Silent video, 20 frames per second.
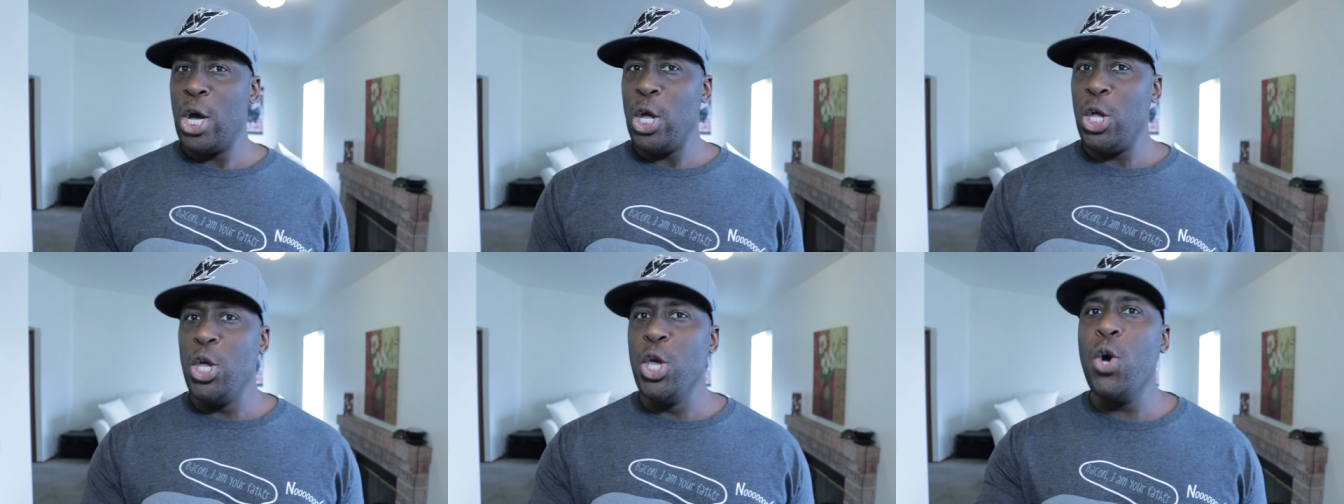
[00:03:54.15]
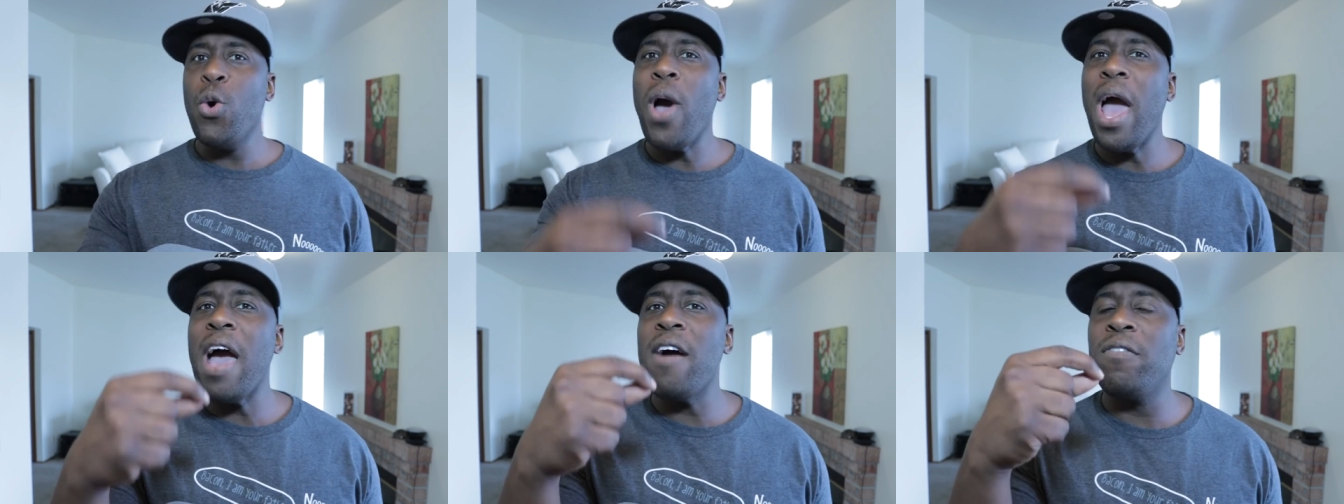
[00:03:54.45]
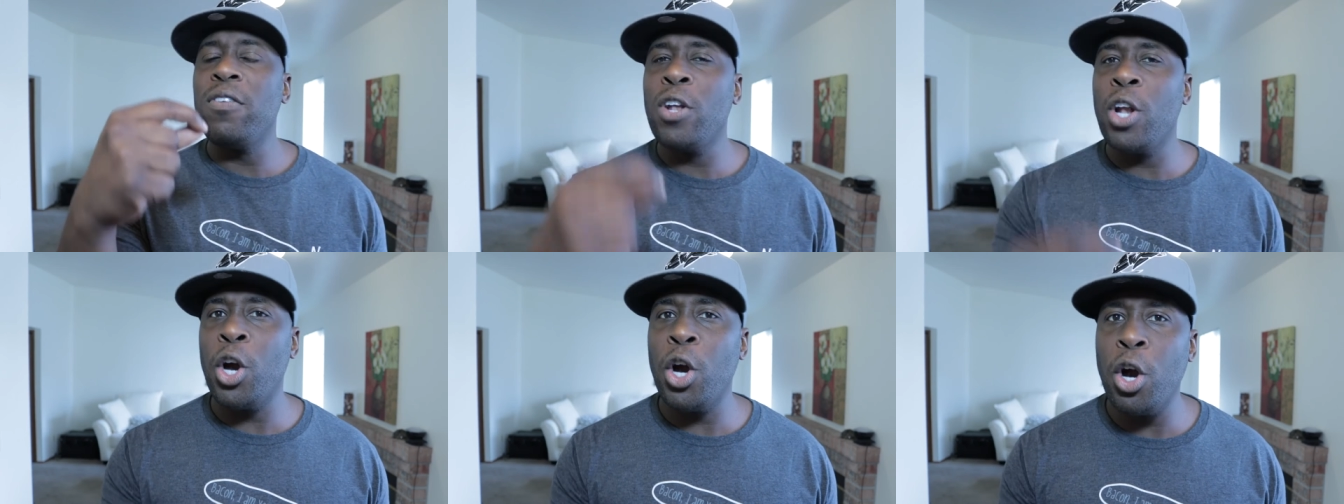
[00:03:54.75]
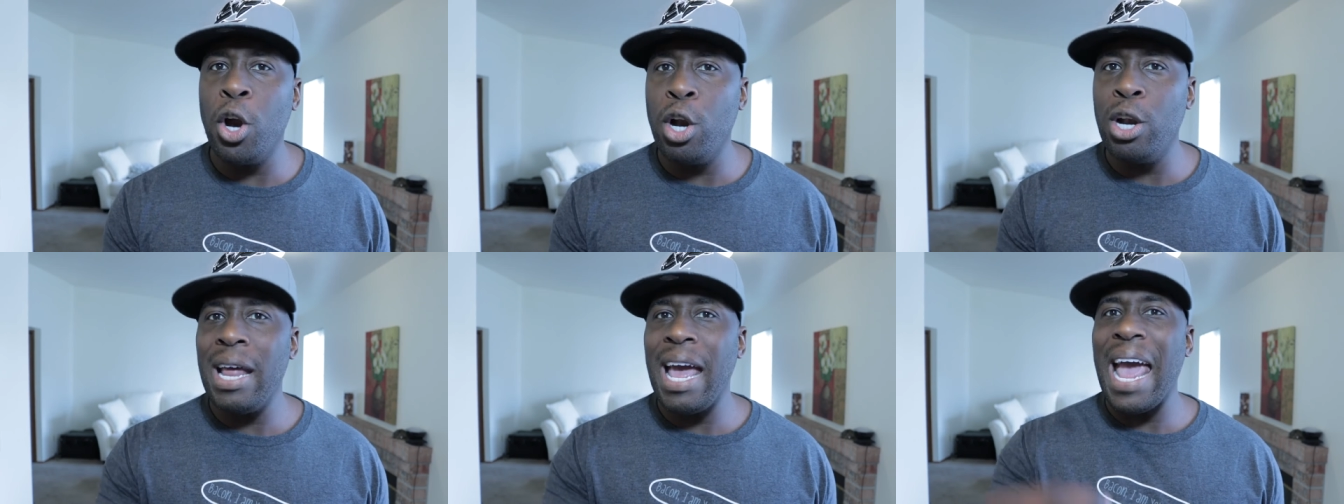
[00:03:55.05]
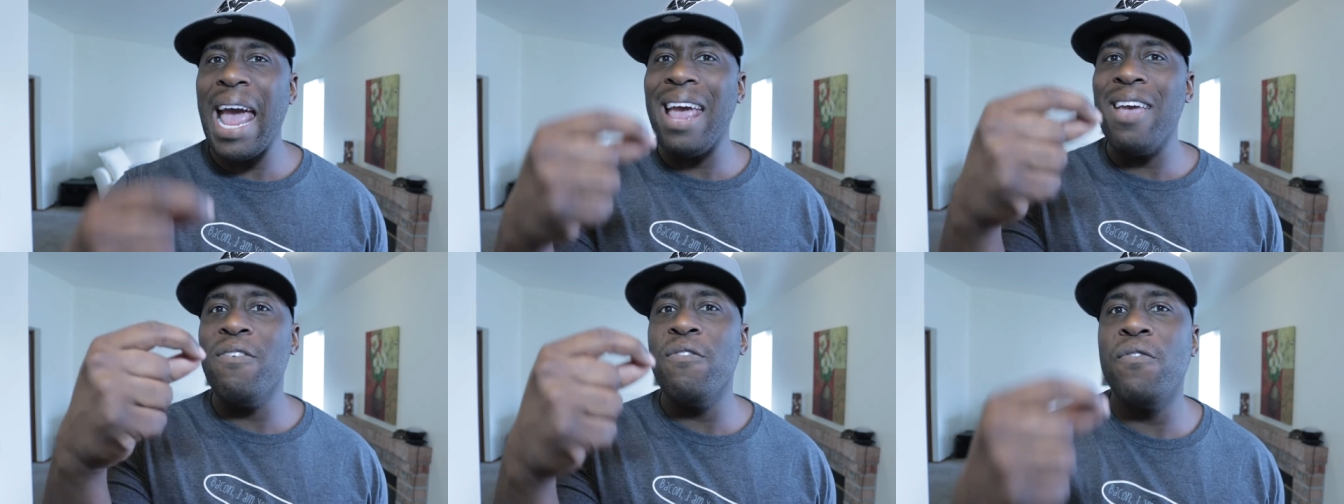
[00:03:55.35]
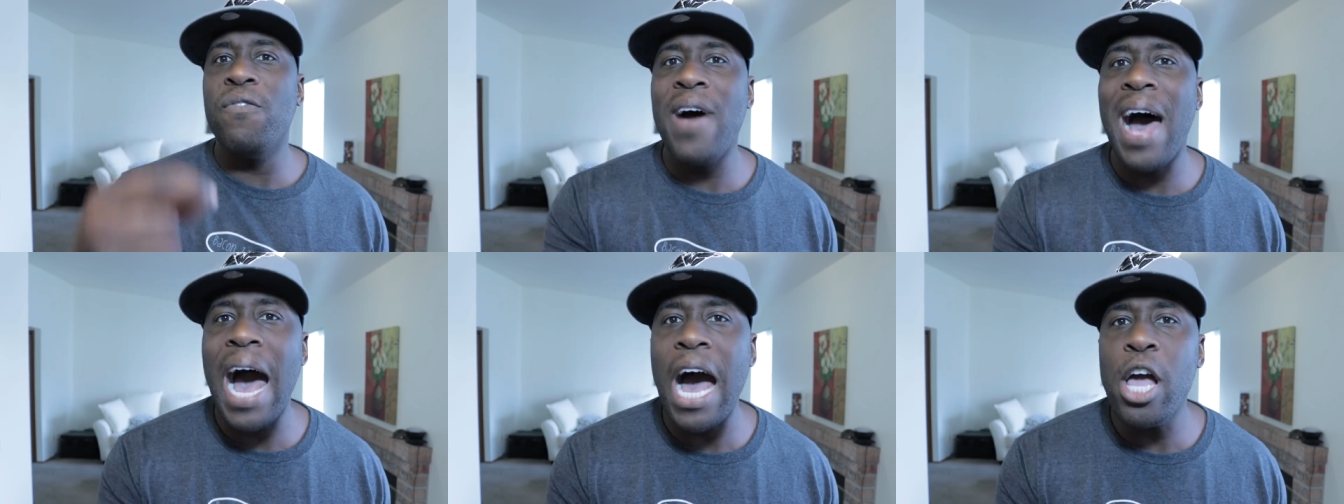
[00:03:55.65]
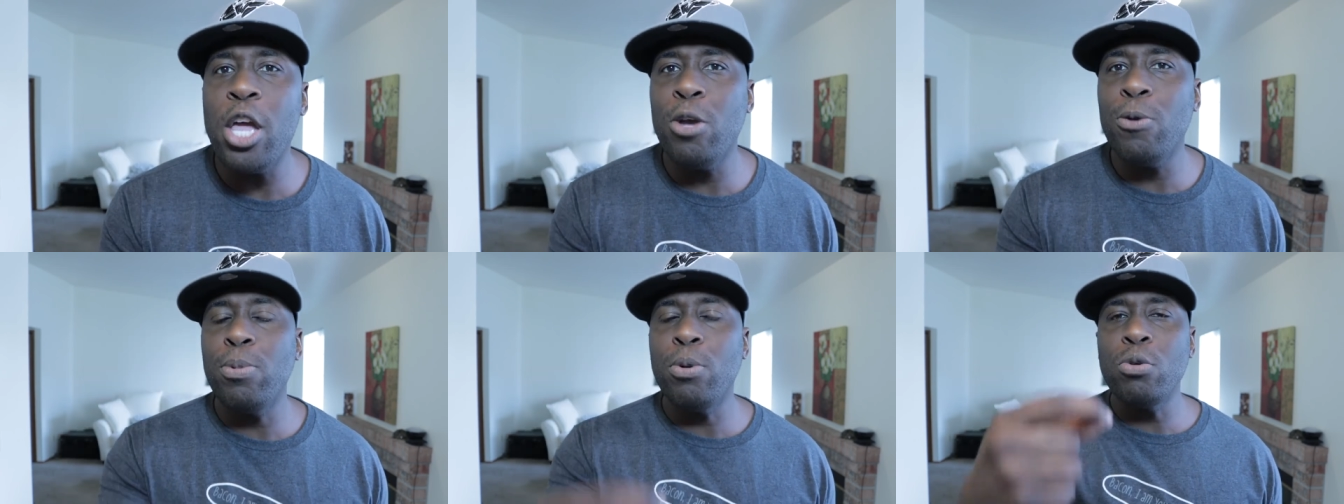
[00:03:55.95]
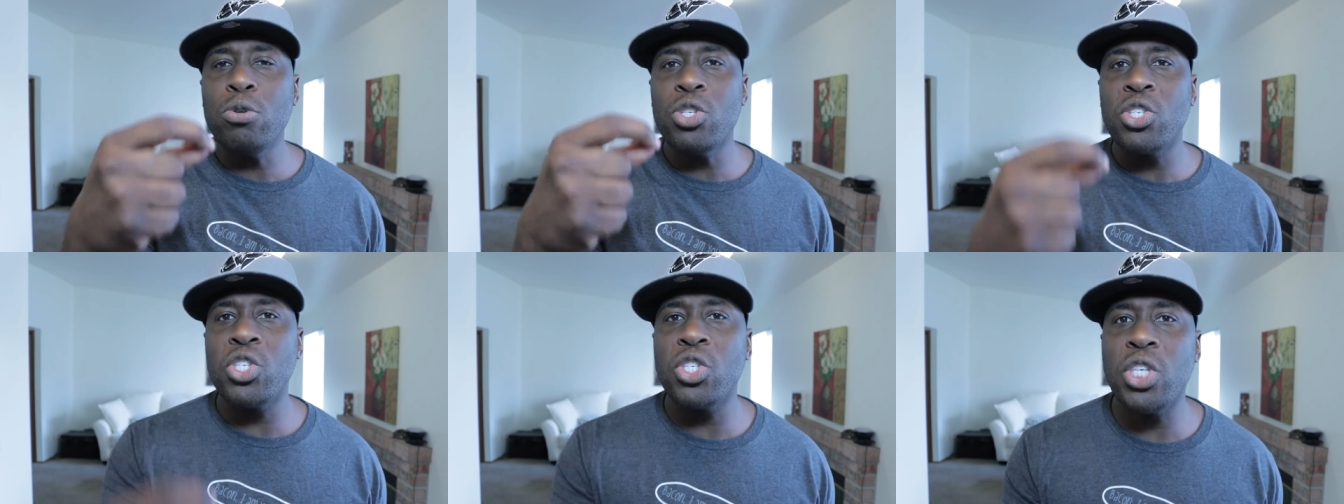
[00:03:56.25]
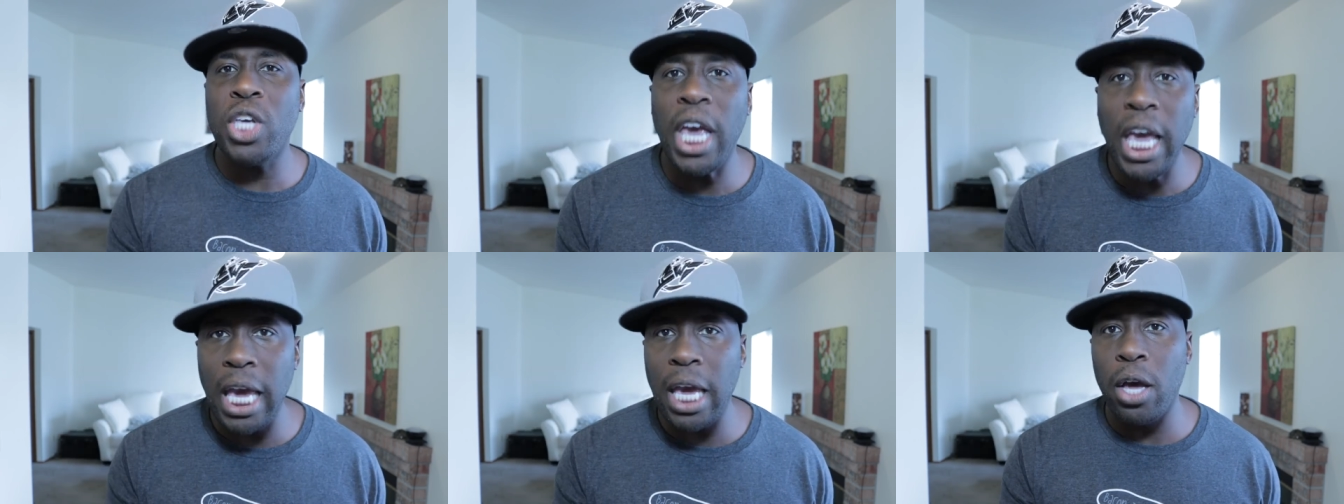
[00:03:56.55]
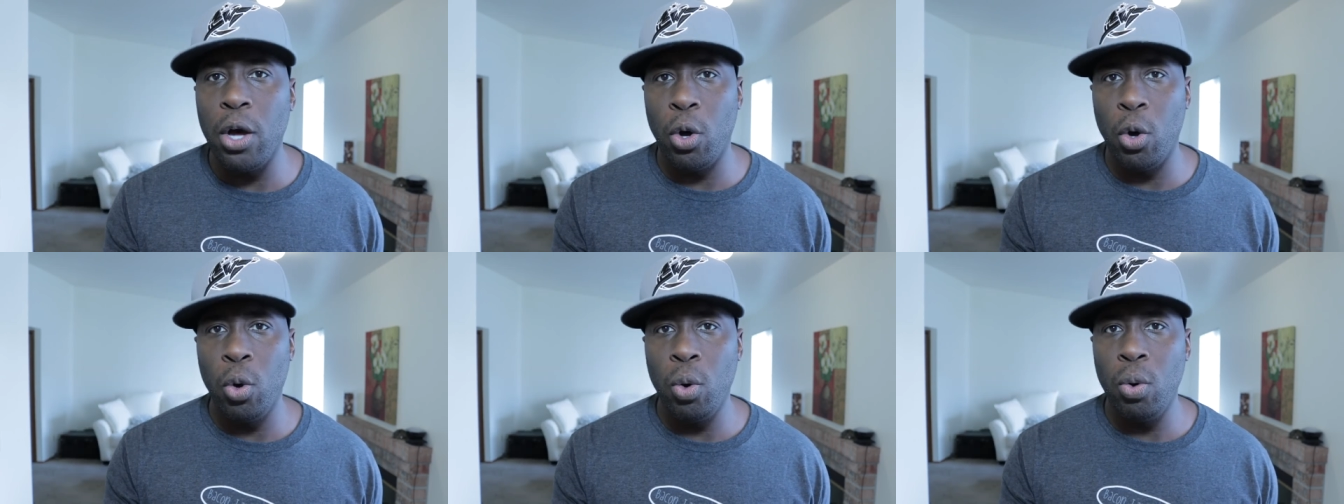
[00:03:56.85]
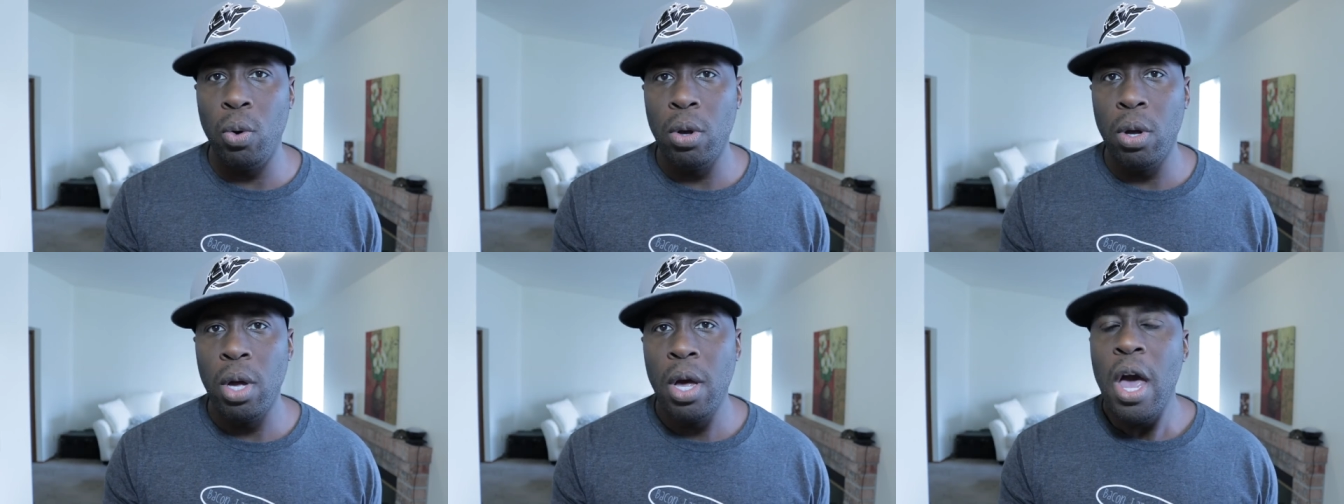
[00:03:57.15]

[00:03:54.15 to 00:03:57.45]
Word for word: you have learned a valuable skill